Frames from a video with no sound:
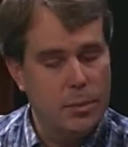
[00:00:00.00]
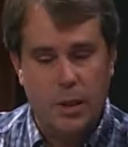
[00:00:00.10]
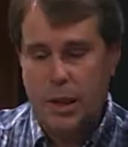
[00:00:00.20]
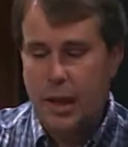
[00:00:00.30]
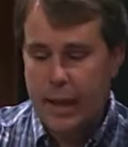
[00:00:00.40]
up
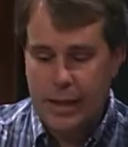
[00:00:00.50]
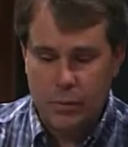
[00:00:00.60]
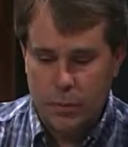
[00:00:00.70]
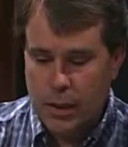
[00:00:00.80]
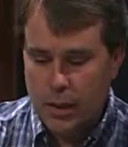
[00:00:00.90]
the
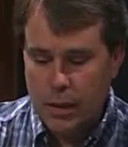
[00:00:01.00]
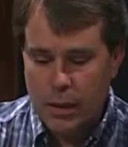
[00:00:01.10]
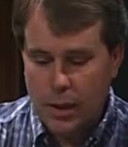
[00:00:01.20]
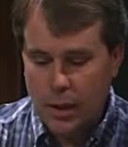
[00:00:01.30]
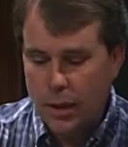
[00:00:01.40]
line and
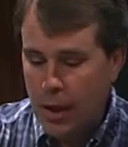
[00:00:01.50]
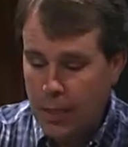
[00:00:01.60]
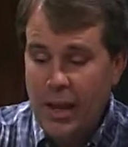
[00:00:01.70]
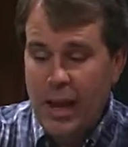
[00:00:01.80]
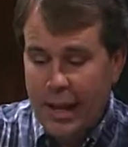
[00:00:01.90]
uh, um,
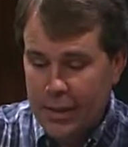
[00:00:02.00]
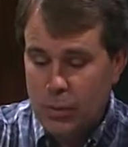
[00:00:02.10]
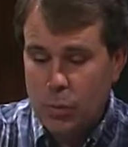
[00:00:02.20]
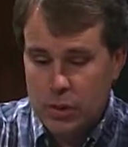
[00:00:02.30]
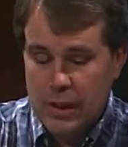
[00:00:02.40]
and you
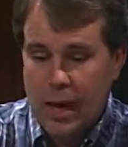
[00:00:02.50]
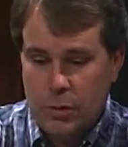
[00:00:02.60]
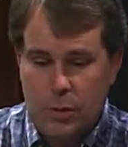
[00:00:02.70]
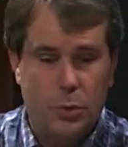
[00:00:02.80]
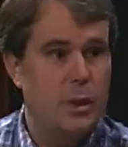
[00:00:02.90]
know was now
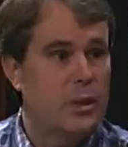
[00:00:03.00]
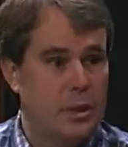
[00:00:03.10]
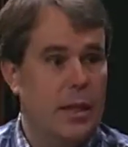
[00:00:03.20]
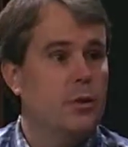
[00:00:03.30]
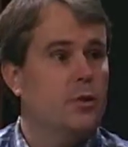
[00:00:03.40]
doing
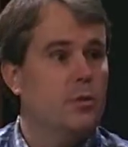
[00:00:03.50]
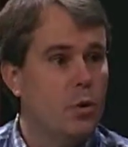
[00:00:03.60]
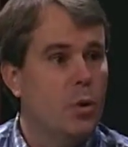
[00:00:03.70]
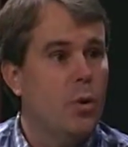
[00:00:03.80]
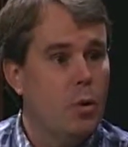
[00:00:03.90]
this extra
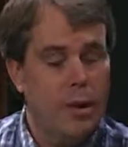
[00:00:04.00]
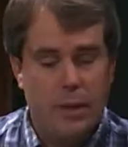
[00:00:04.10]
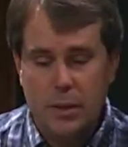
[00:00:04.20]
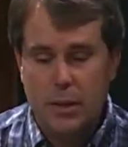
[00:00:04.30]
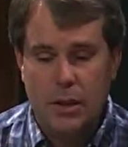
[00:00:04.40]
role
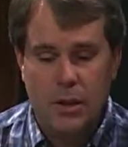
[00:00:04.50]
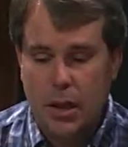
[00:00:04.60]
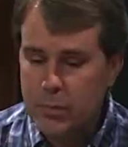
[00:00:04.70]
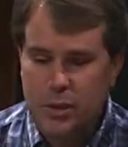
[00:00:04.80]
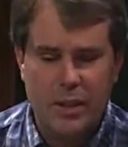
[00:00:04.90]
that uh,
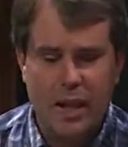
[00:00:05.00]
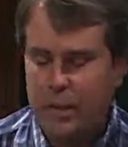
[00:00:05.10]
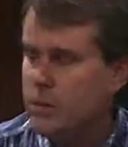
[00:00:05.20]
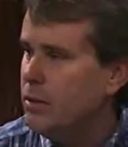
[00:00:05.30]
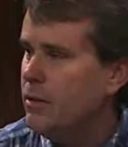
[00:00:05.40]
um, so yeah
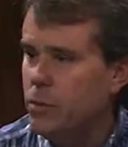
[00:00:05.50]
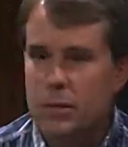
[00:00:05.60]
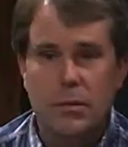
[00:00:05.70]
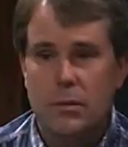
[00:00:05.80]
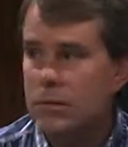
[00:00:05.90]
absolutely. Mm-hmm. Who
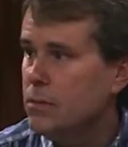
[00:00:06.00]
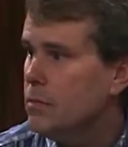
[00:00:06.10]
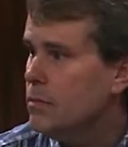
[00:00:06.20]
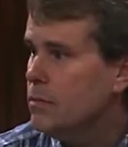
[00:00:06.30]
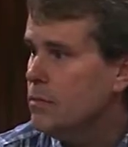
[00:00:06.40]
was a
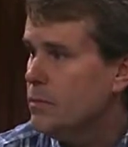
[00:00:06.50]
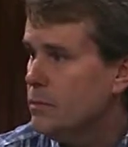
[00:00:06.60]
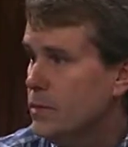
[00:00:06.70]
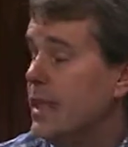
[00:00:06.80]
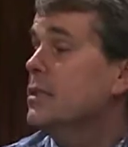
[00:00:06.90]
student by the
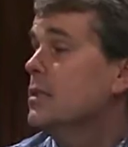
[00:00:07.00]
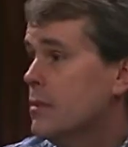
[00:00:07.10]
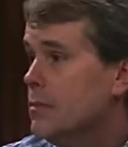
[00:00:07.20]
way? Mm, yes, that's